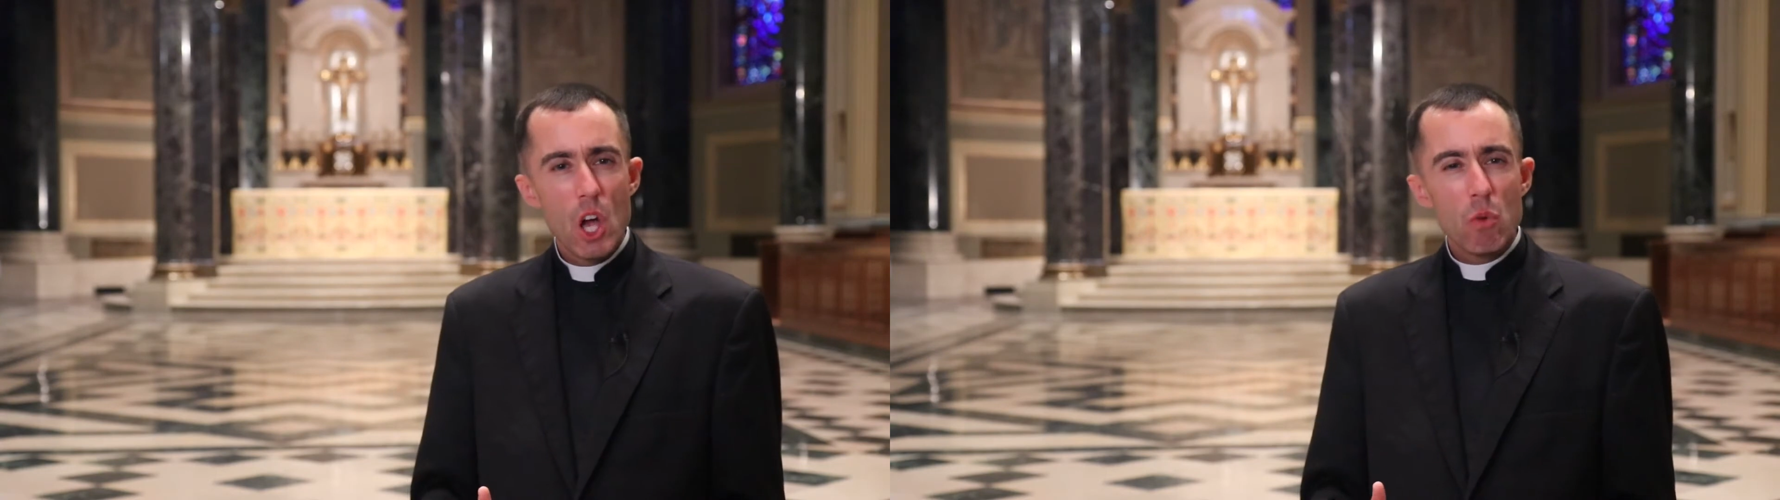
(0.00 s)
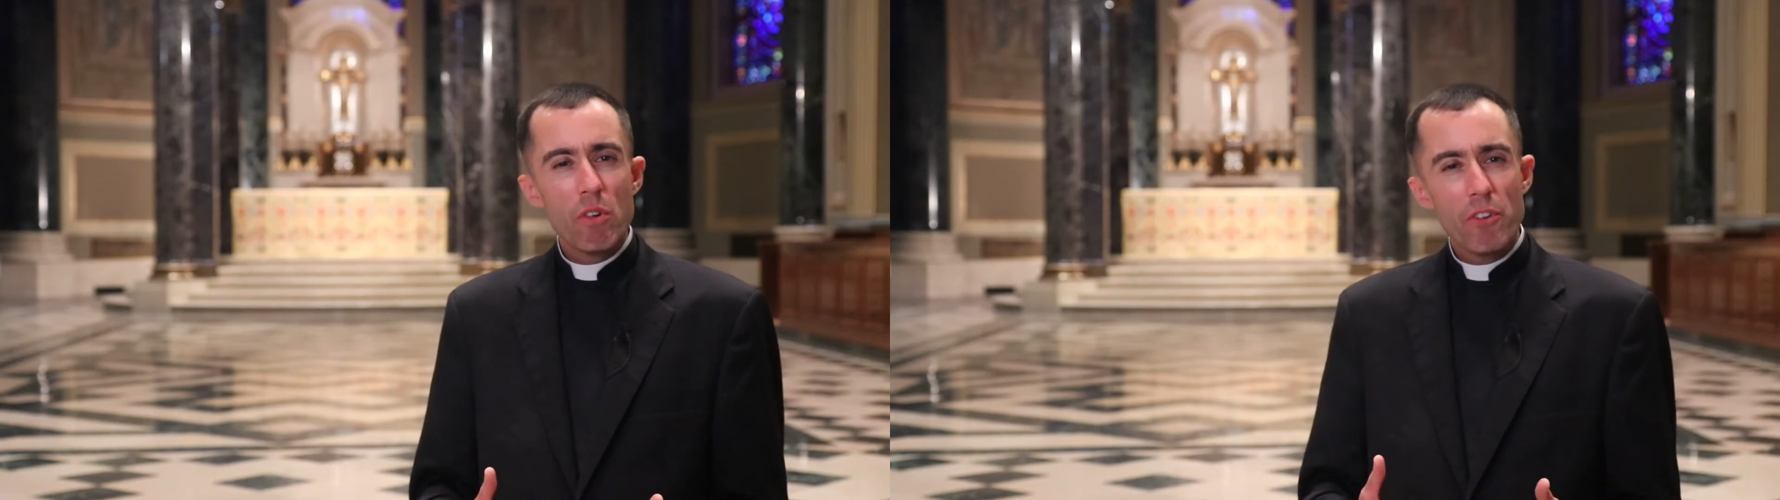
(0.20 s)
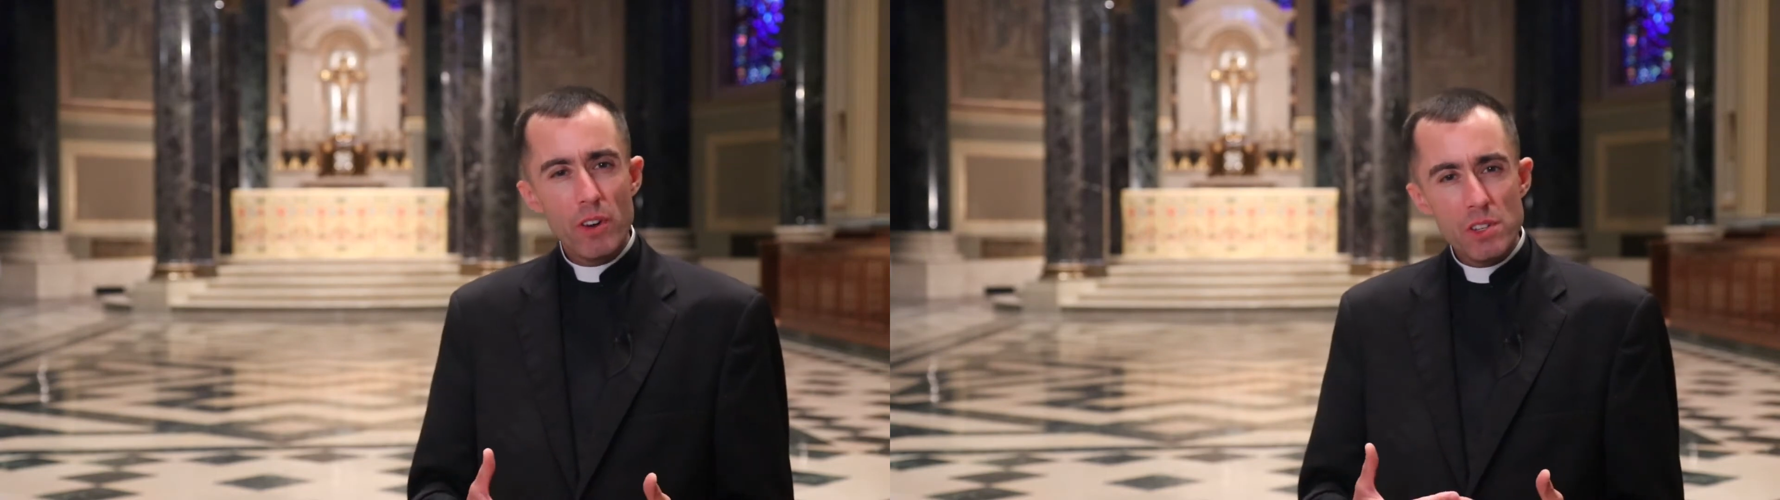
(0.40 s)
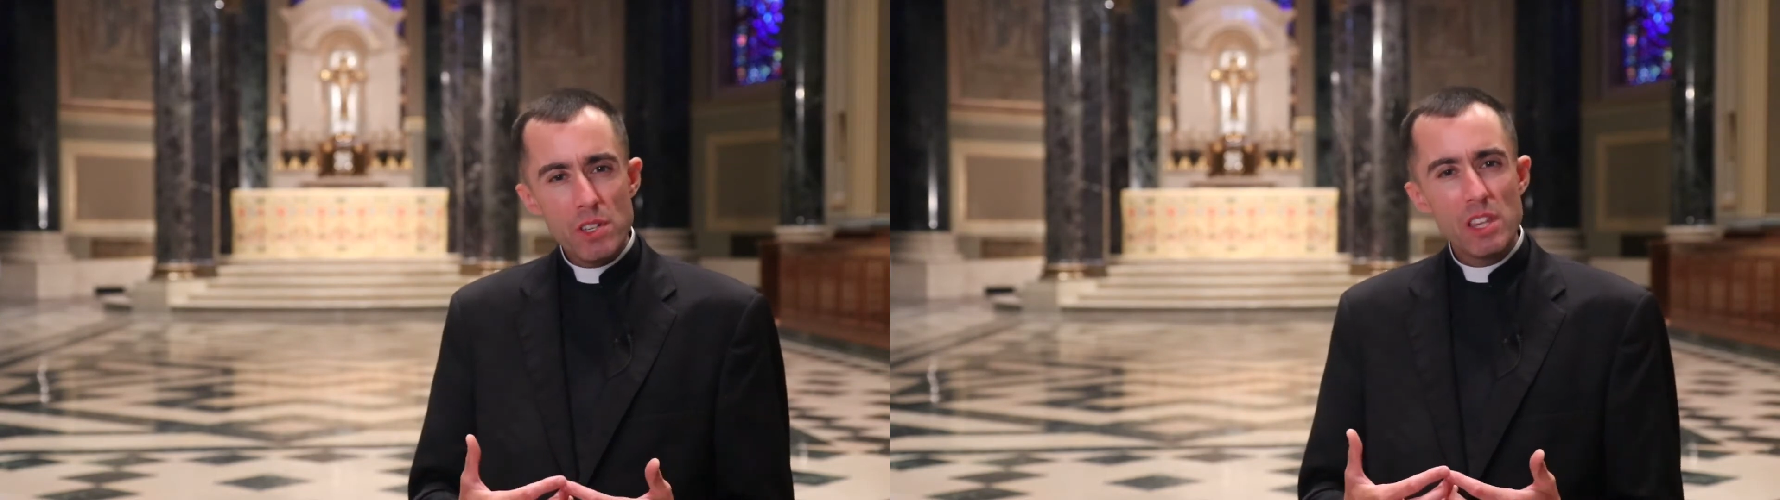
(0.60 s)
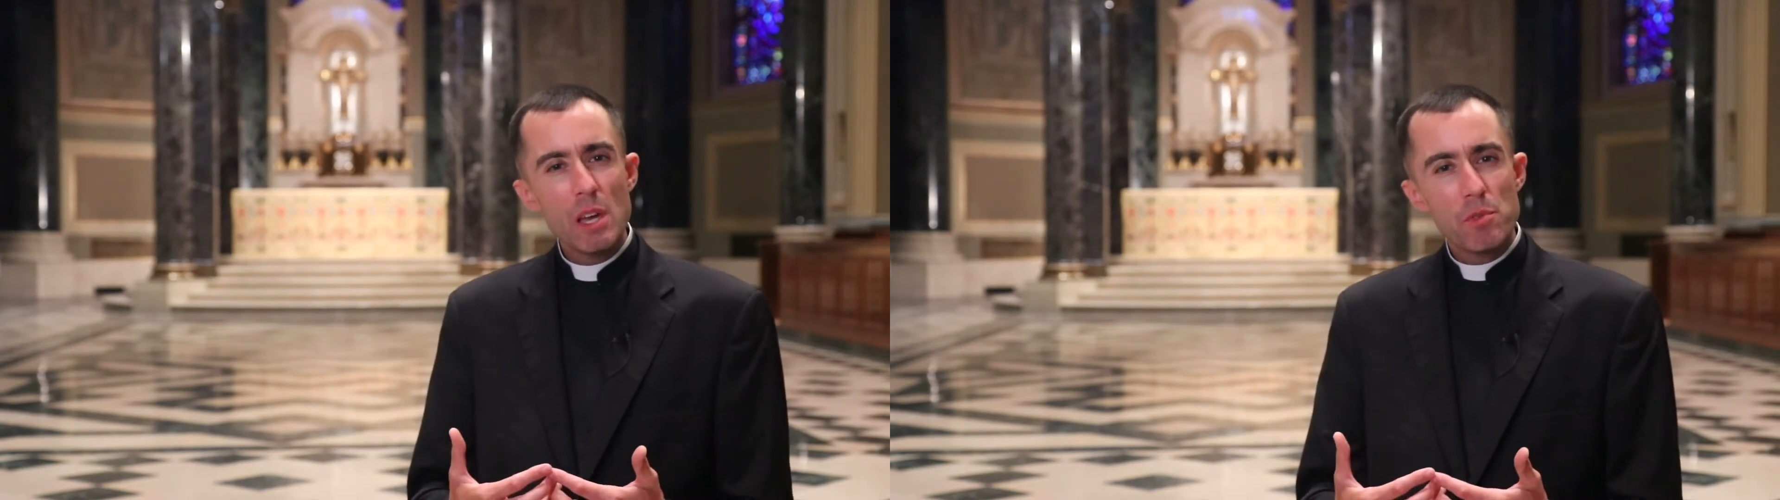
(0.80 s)
refers
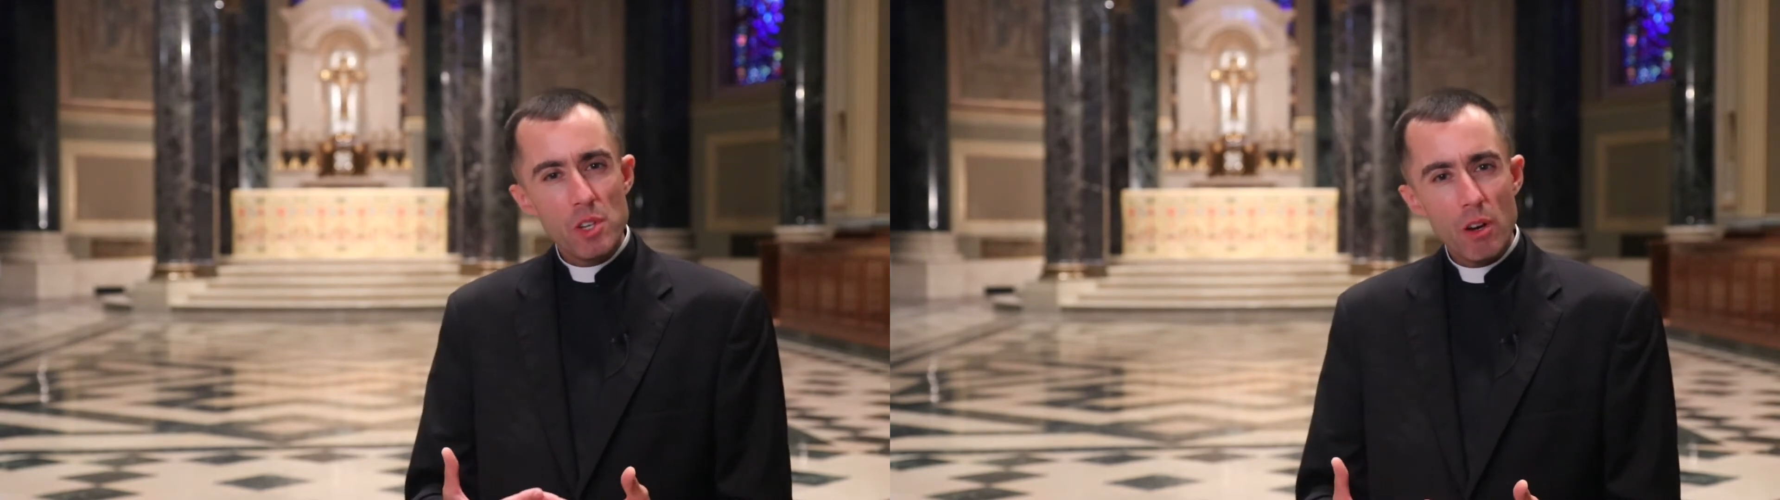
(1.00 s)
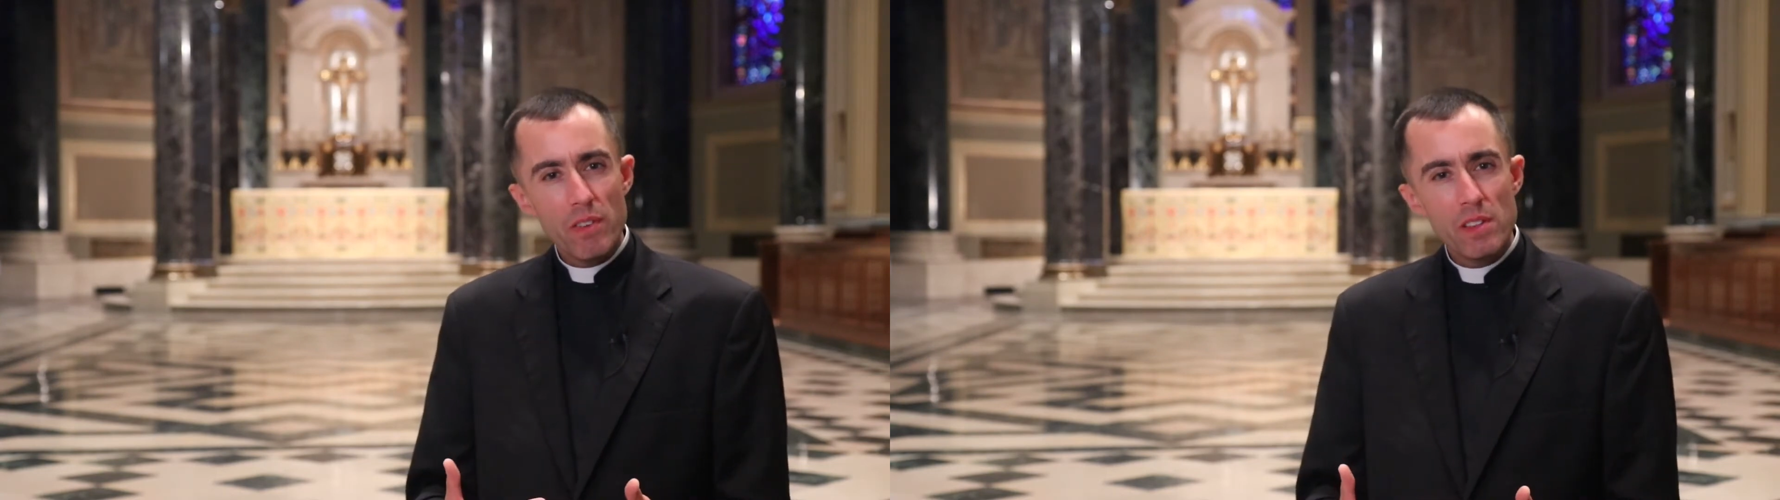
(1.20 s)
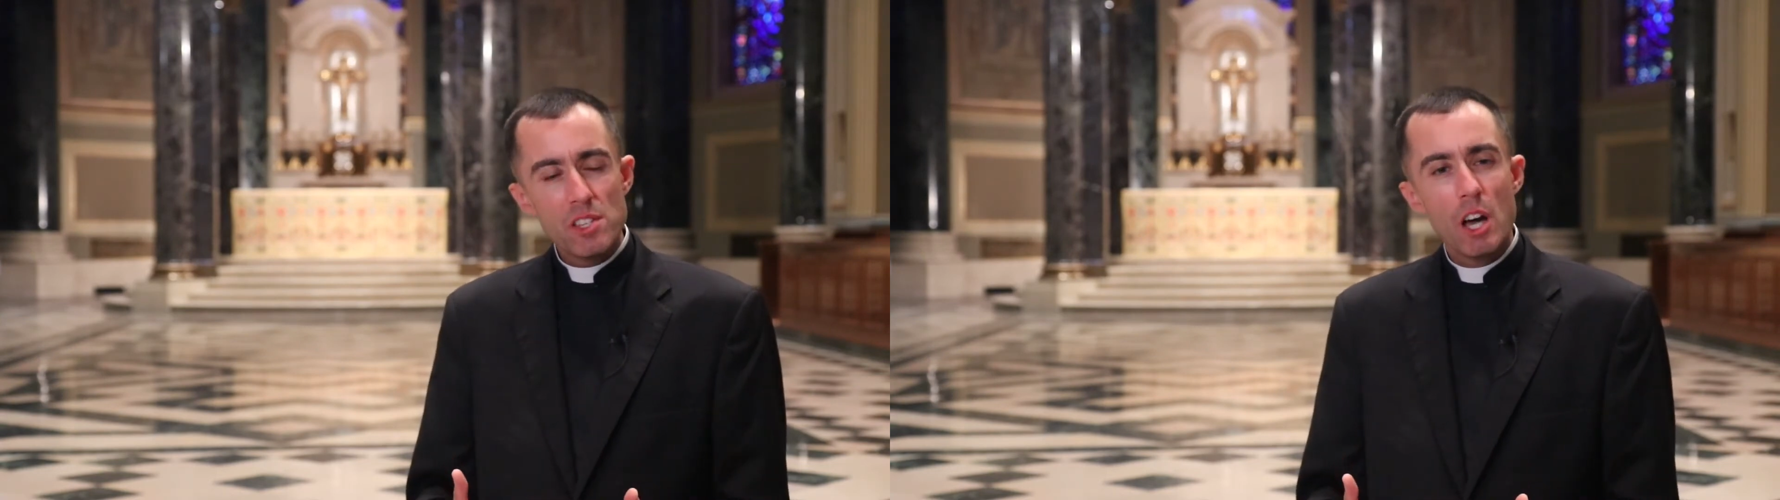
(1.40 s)
to the observance